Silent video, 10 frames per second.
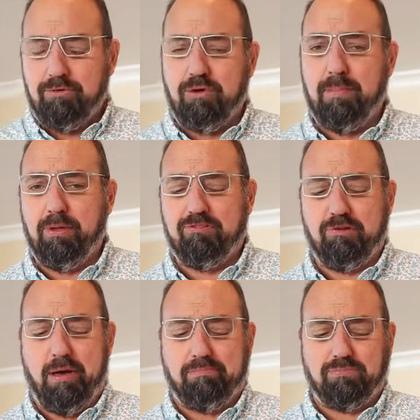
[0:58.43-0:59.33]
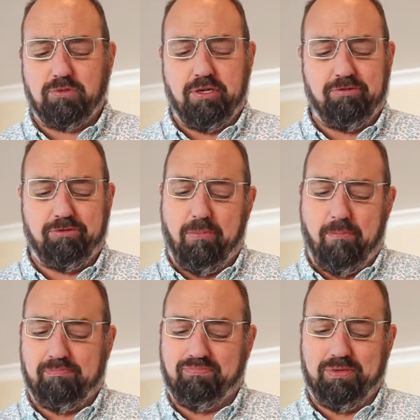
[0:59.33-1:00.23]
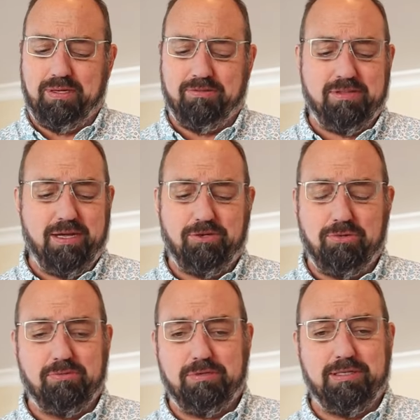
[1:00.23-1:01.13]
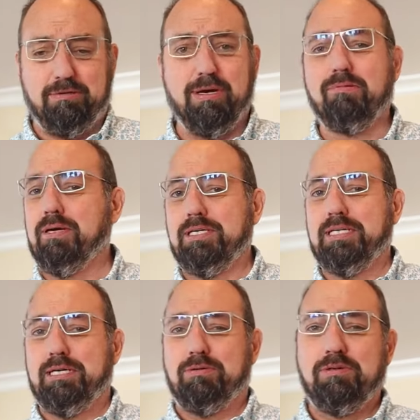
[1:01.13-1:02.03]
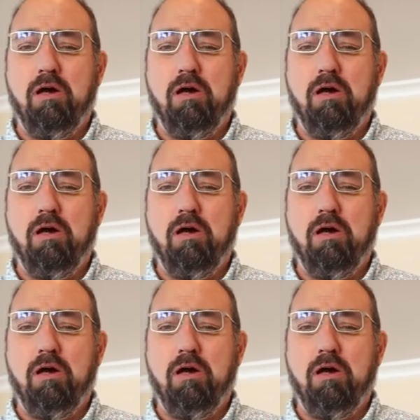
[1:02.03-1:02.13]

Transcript: to try and plus it up because it's not doing really great right now.